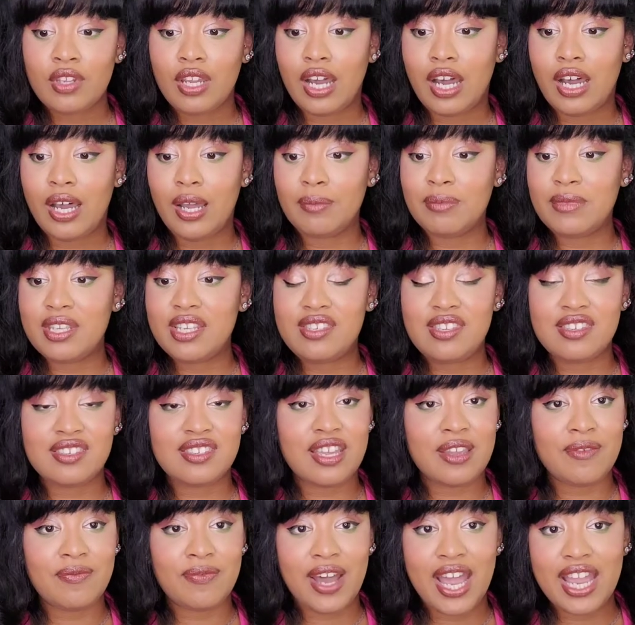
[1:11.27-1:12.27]
This
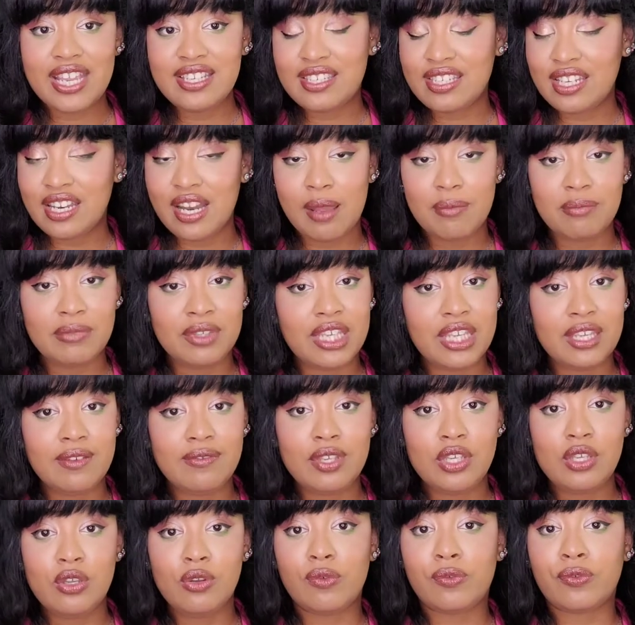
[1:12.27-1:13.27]
is advice that I'm
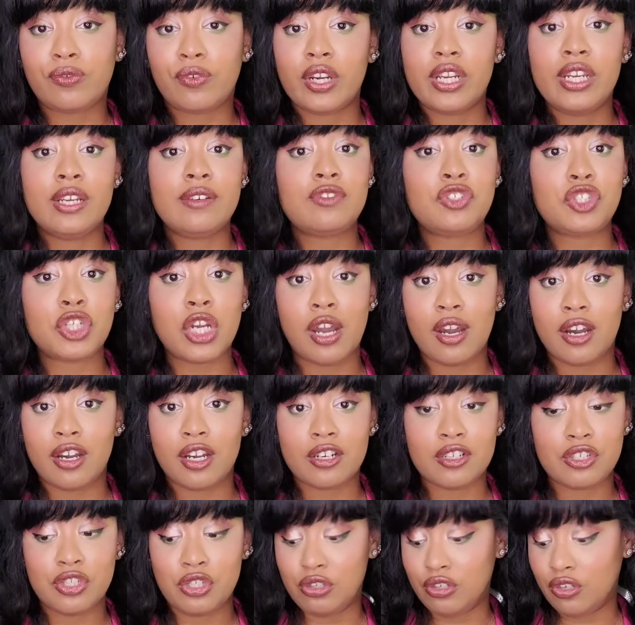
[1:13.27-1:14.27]
giving you free of
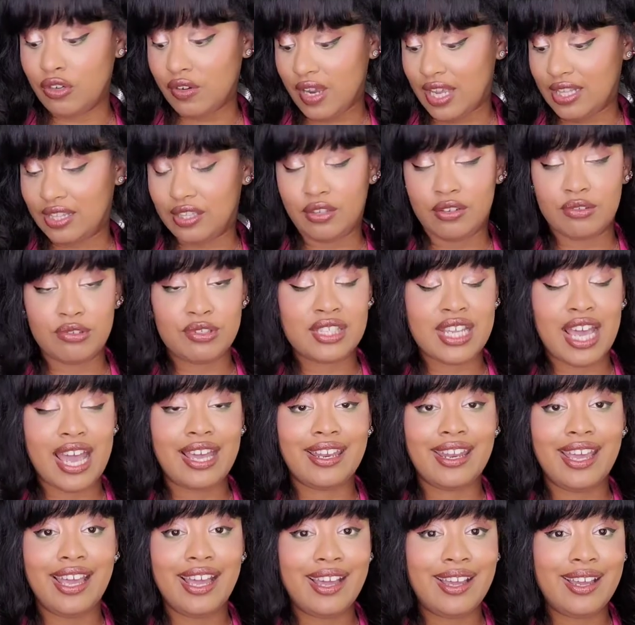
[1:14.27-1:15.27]
charge. You don't have to go
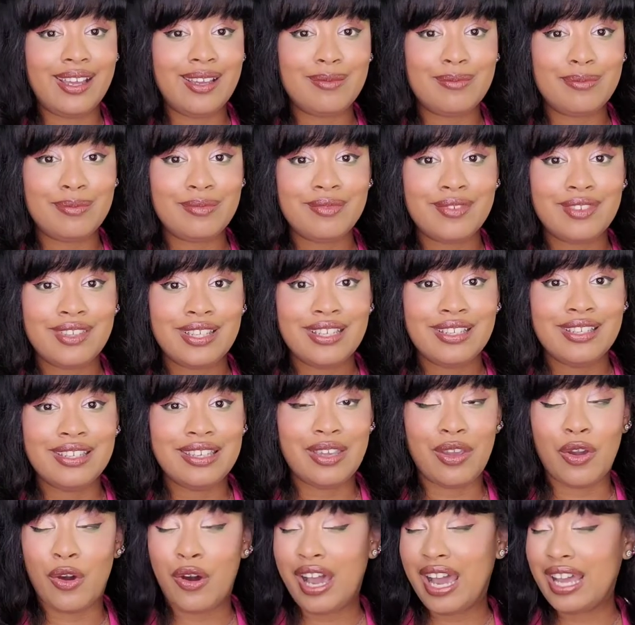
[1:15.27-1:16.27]
sign up.
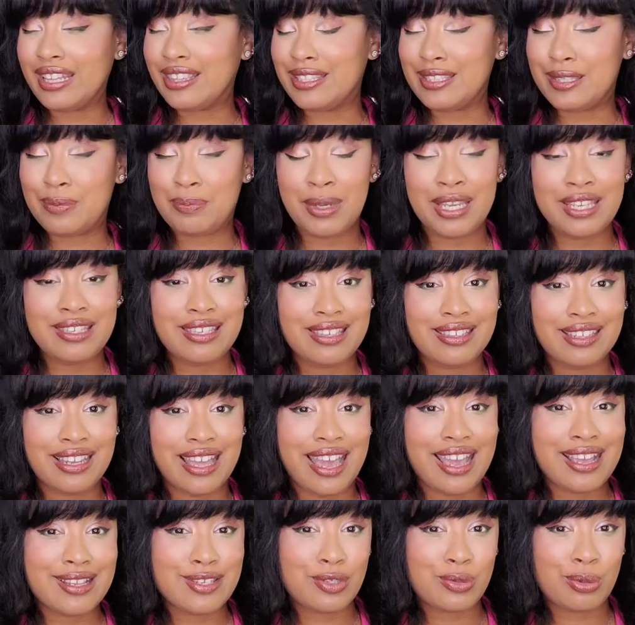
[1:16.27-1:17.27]
You don't have to spend your
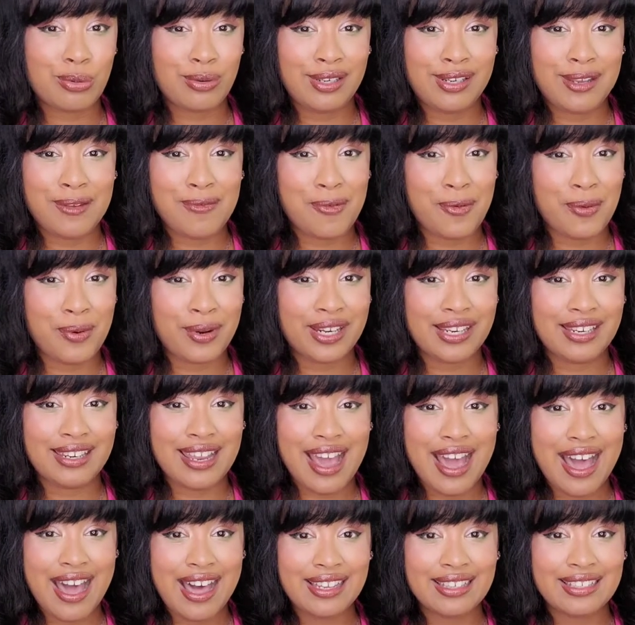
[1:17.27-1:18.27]
last $20,
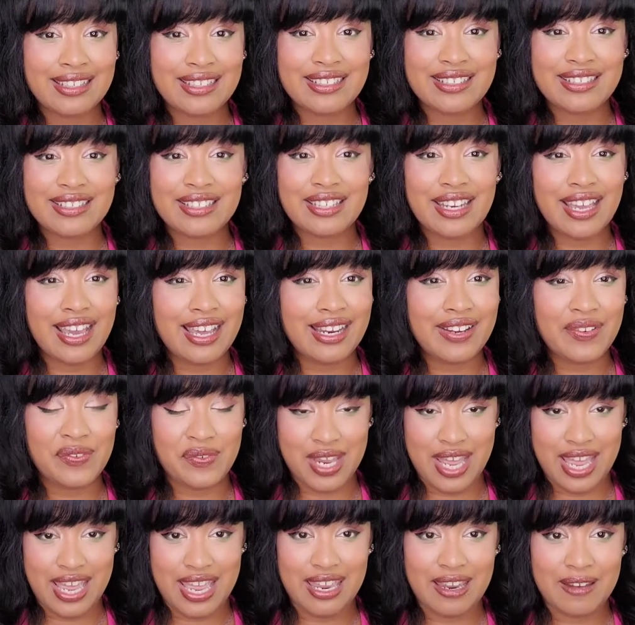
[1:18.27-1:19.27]
$40, none
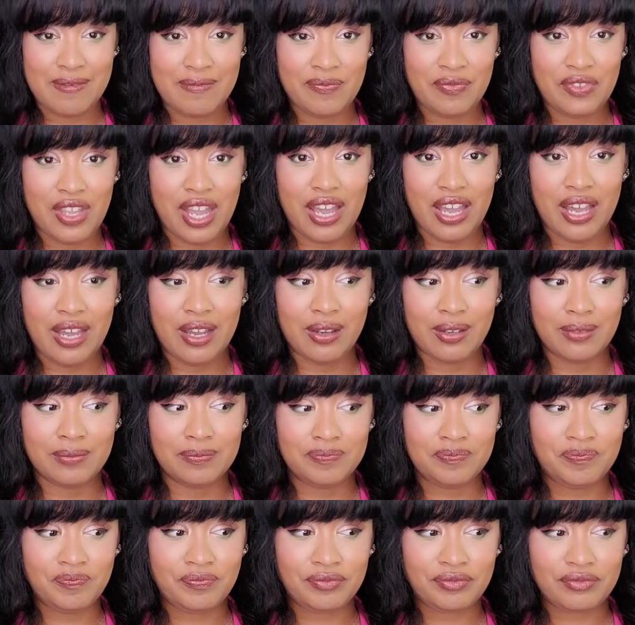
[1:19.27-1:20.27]
of that.
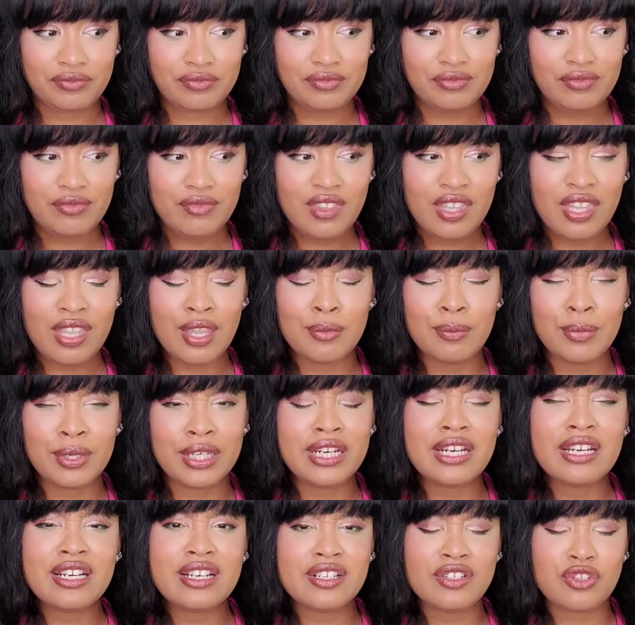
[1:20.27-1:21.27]

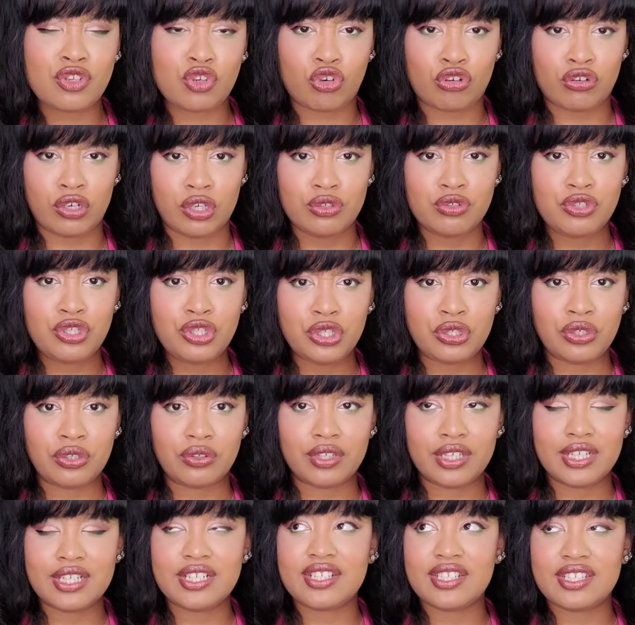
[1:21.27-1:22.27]
But it is
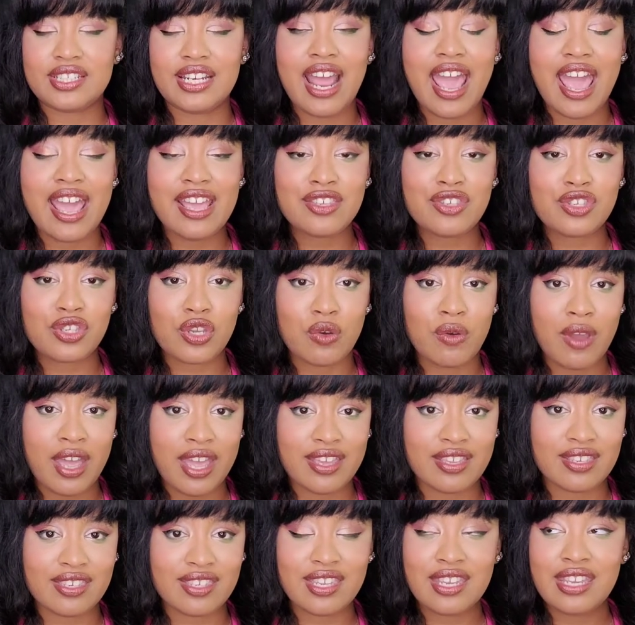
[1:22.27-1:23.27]
crucial. It is an
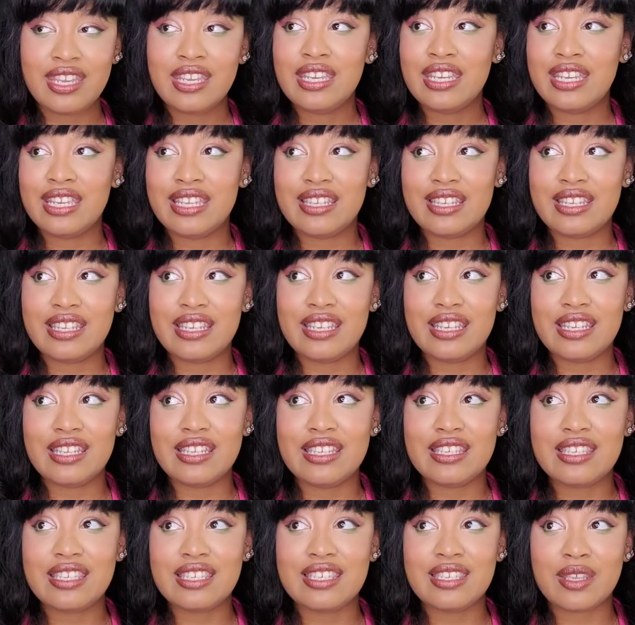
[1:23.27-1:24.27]
SOS.
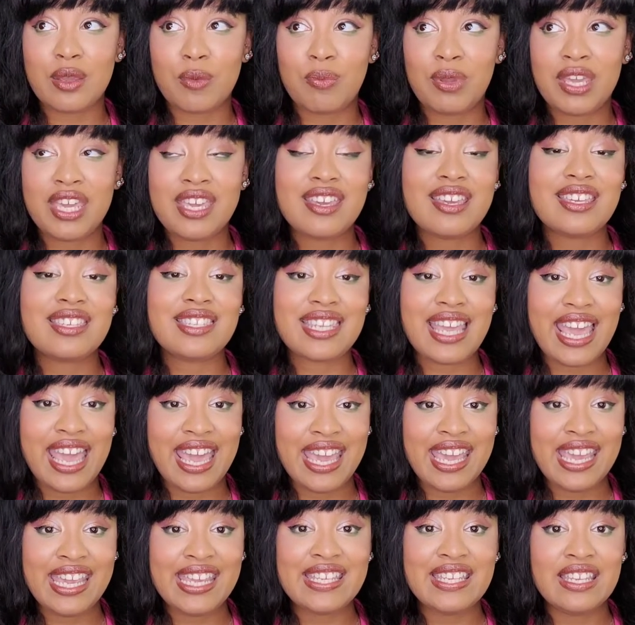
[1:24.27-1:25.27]
This is a
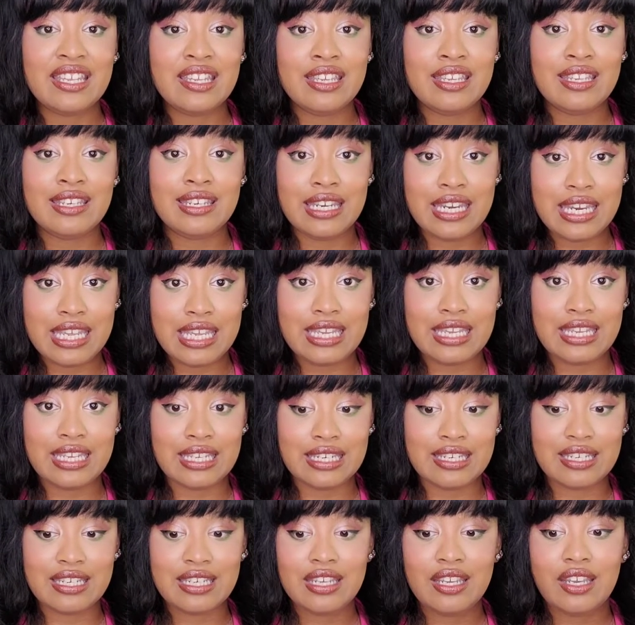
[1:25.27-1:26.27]
PSA
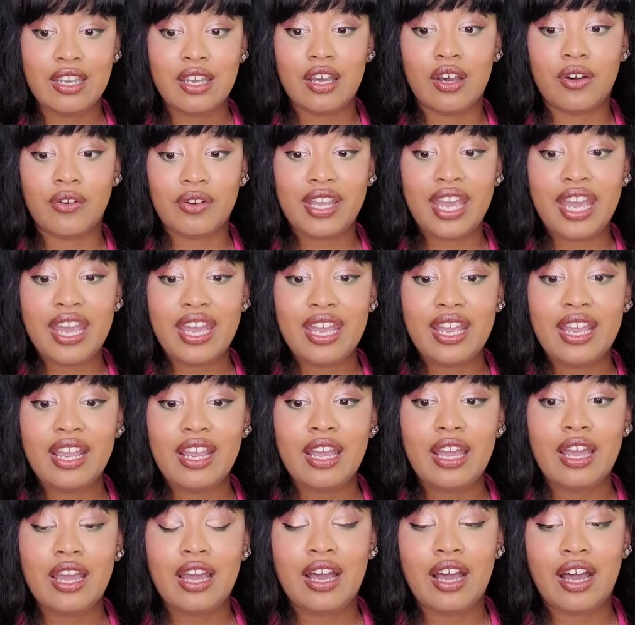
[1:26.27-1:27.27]
need,
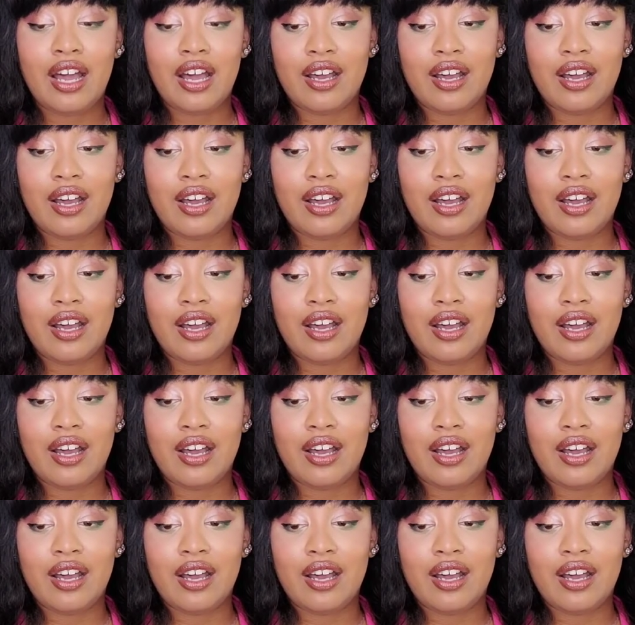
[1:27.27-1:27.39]
okay?